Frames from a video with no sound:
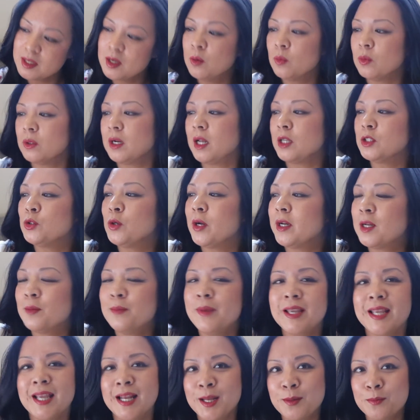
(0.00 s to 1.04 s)
we're not trying to
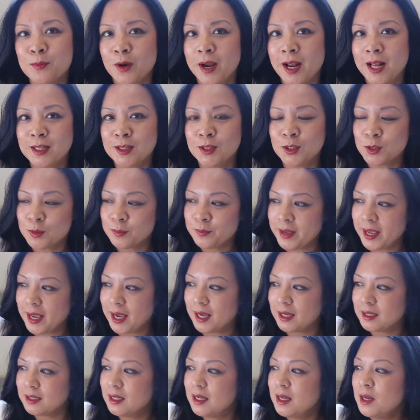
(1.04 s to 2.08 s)
make any brand look
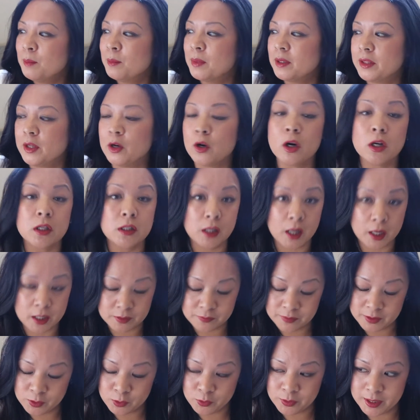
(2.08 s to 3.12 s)
bad, but there are a lot
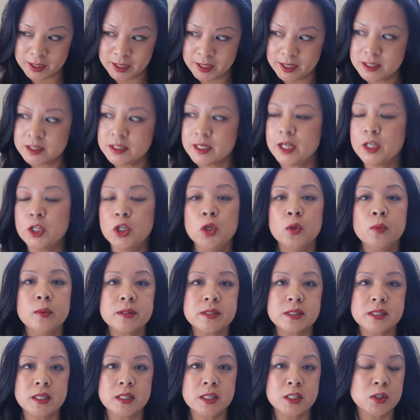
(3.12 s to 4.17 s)
of ingredients, and you will
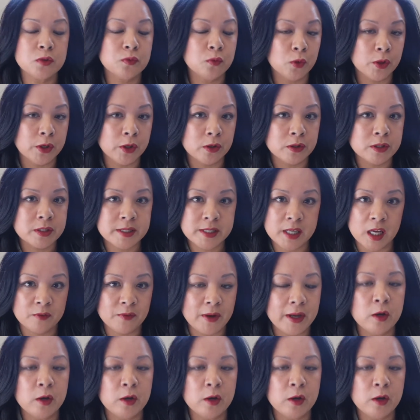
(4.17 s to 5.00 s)
see this for yourself.